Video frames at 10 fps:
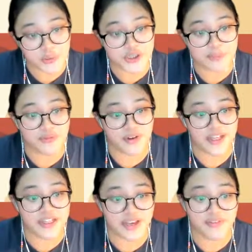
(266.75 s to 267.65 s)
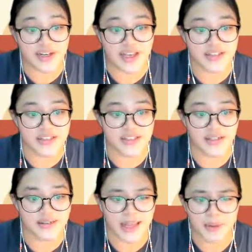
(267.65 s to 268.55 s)
which provides evidence
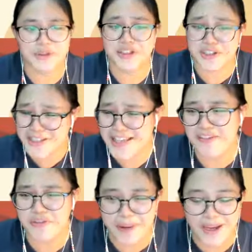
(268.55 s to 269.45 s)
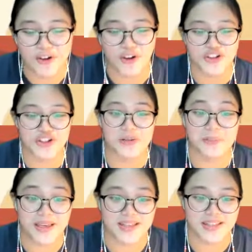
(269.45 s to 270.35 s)
that language does have a biological
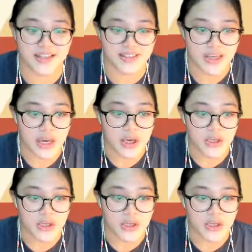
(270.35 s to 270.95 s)
basis.